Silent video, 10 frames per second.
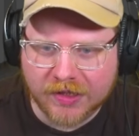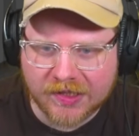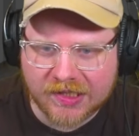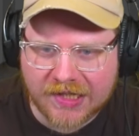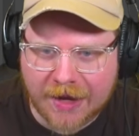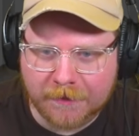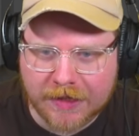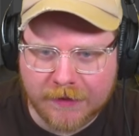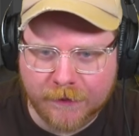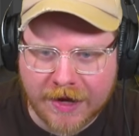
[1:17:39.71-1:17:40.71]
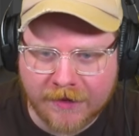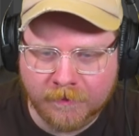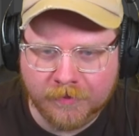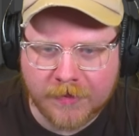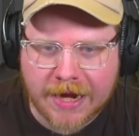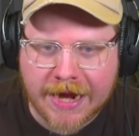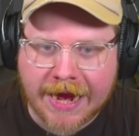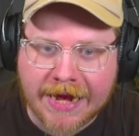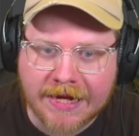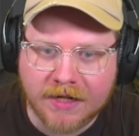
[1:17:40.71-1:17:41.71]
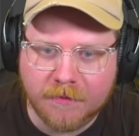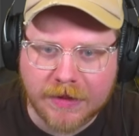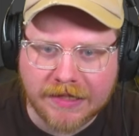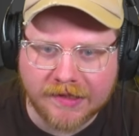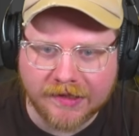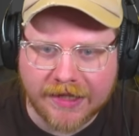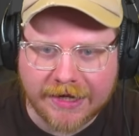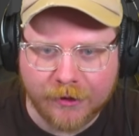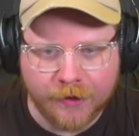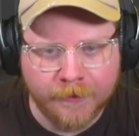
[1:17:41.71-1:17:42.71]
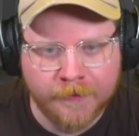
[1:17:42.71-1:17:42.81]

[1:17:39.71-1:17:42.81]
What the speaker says: the step event 8 beats later